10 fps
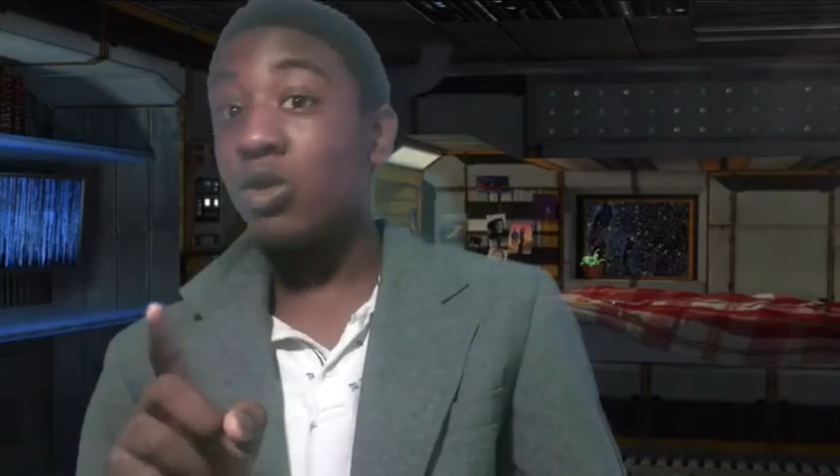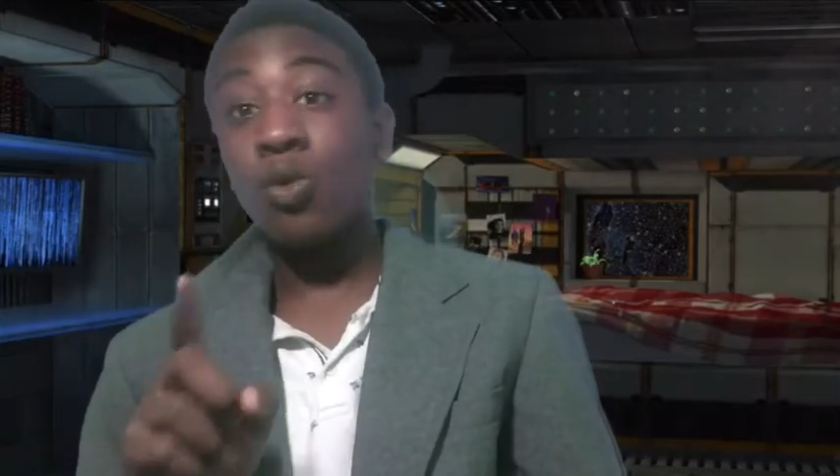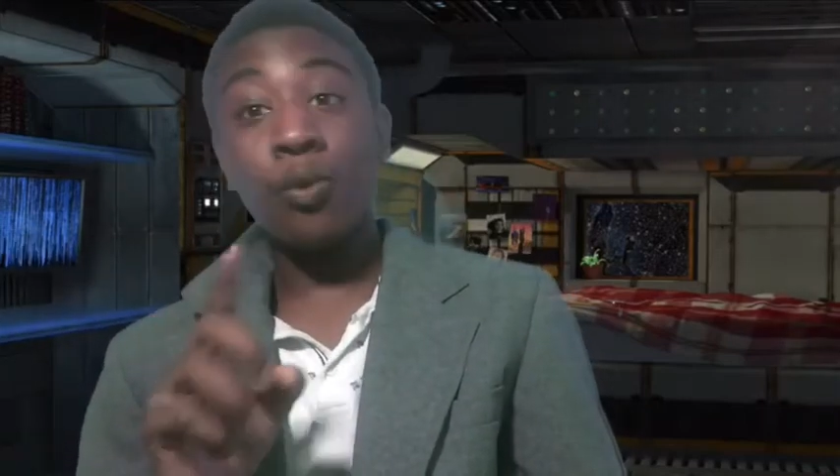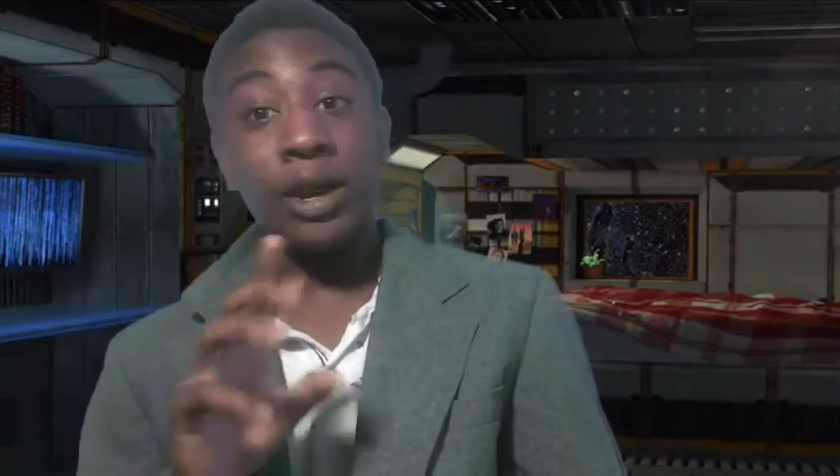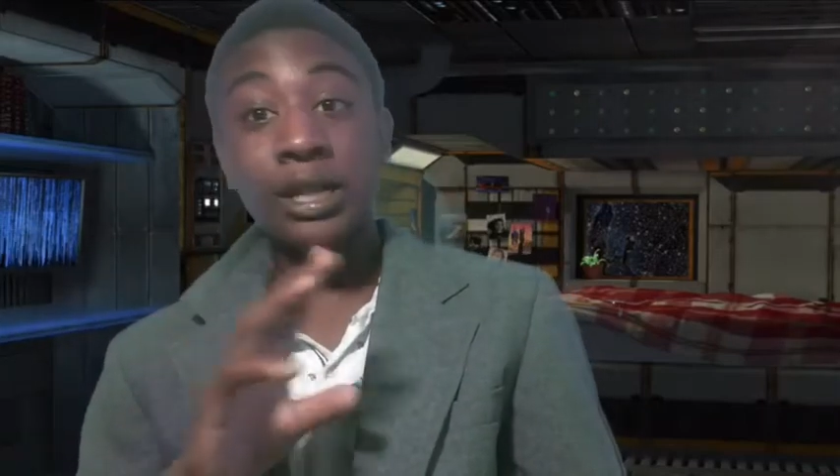
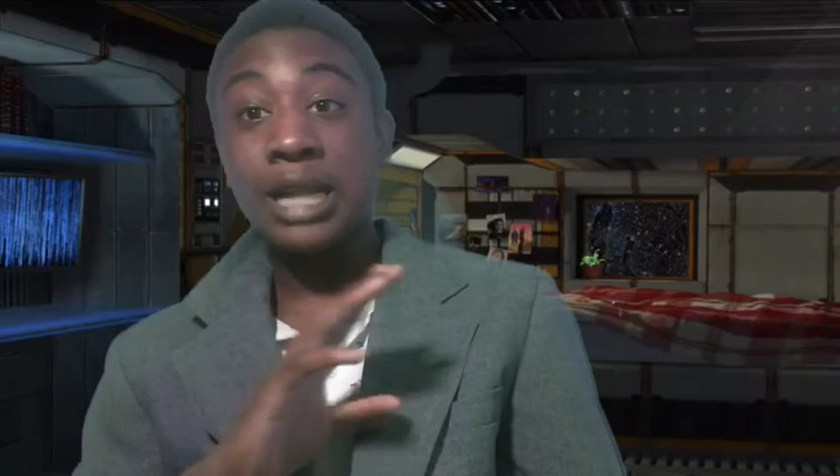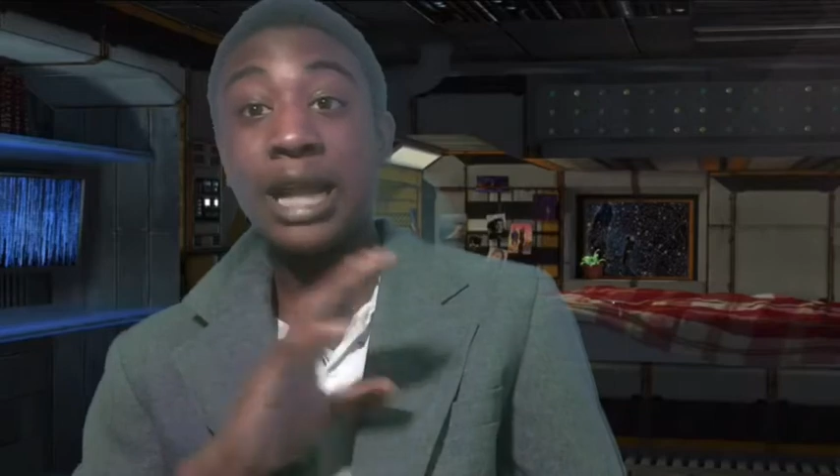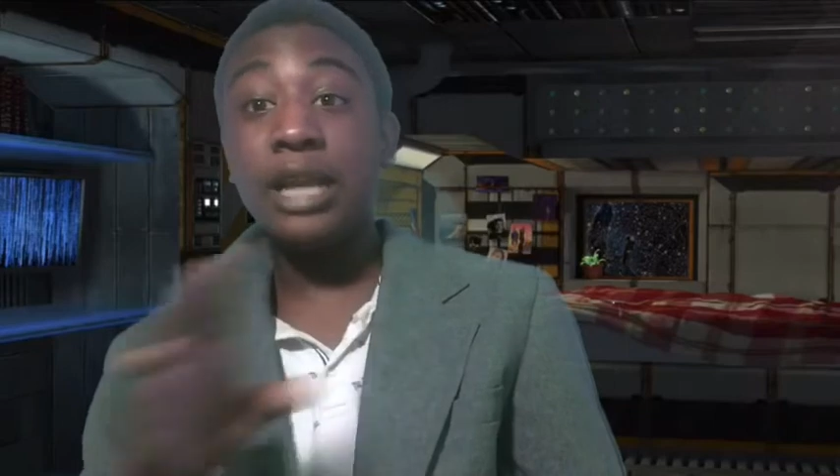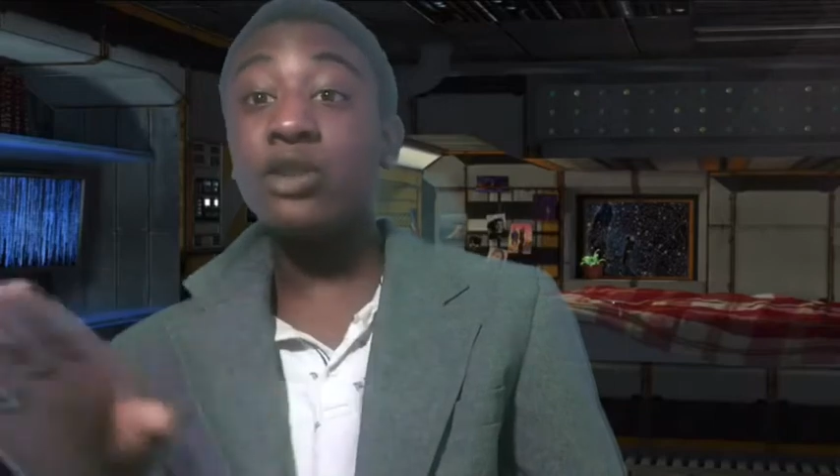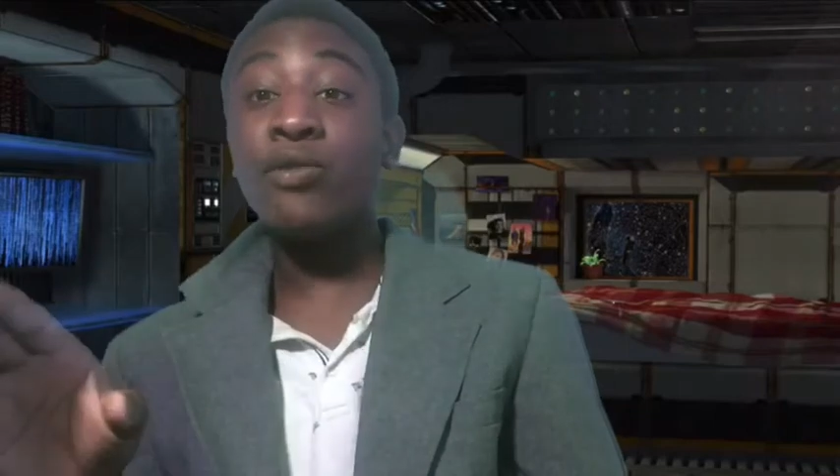where you're not
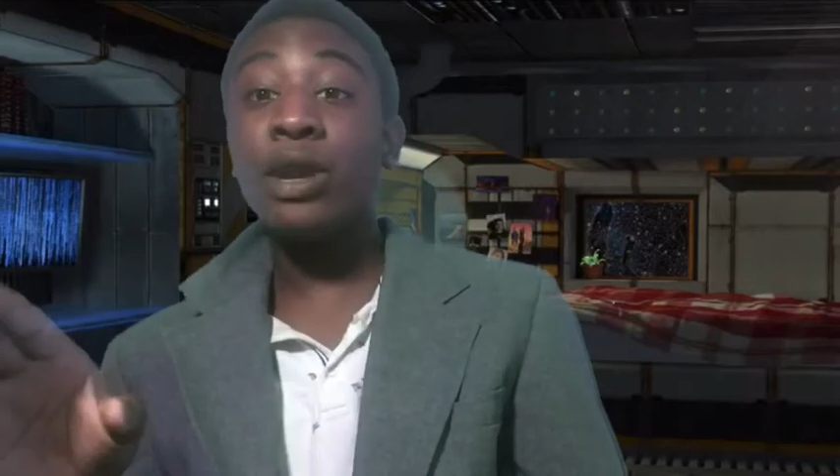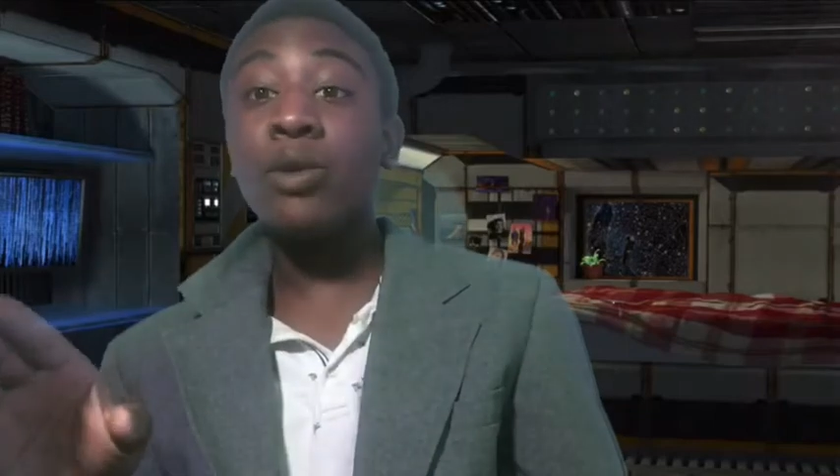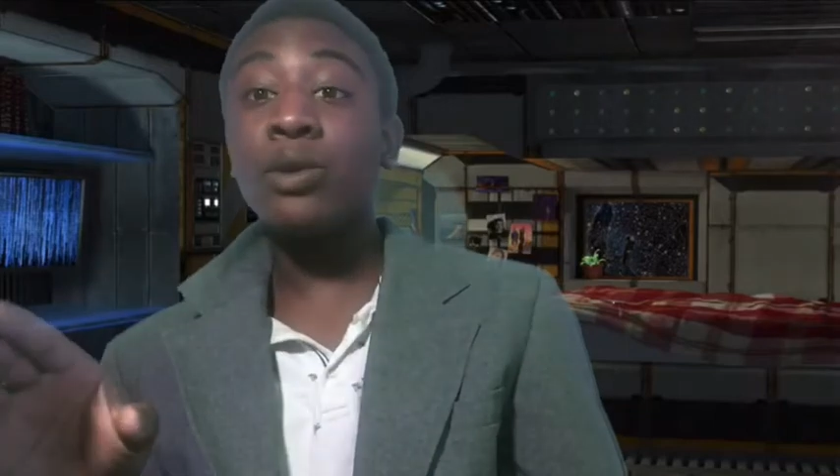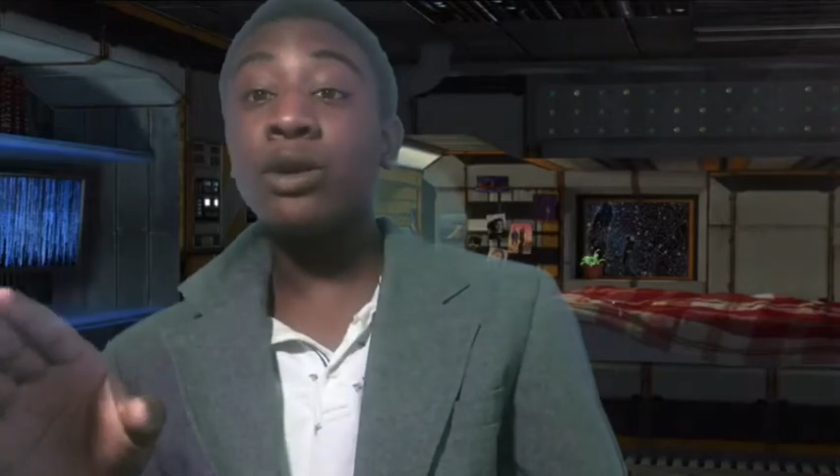interfering with